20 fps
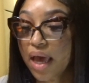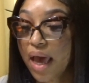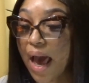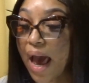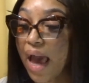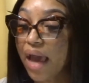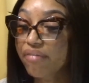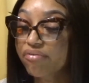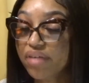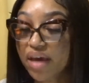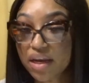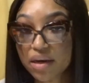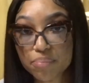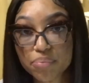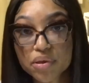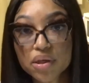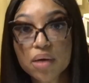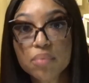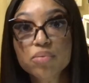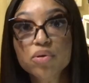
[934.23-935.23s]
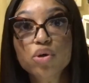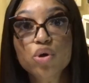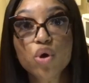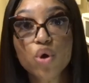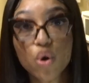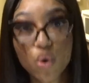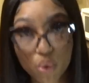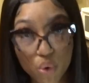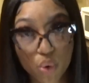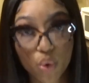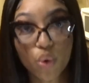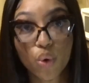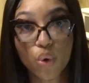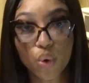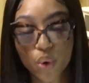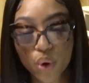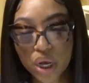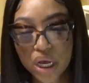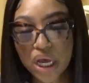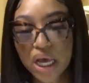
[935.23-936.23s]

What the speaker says: I even had to pull up Google